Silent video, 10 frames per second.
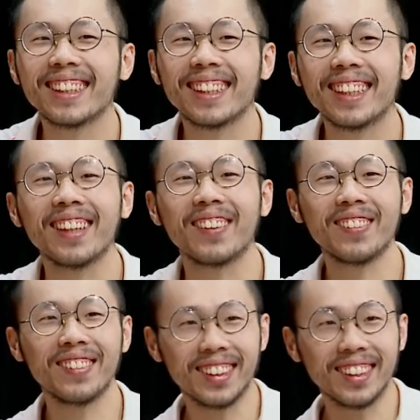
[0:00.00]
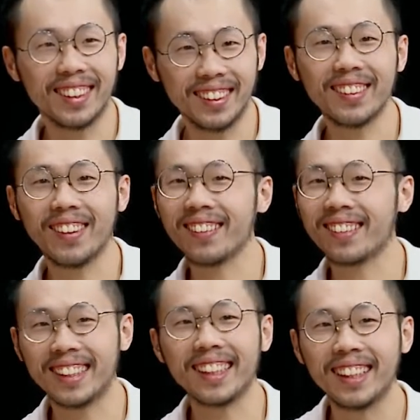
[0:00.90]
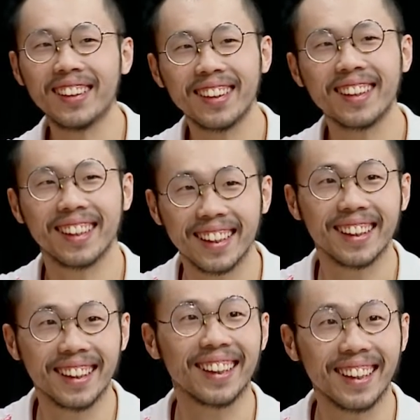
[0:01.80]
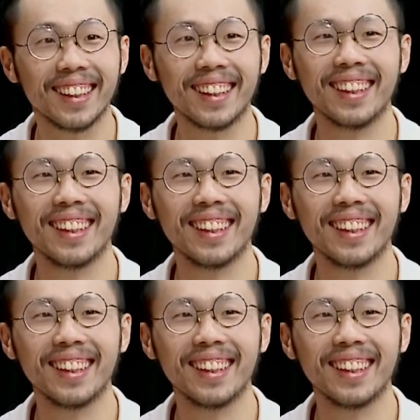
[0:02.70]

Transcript: yeah maybe take a look sure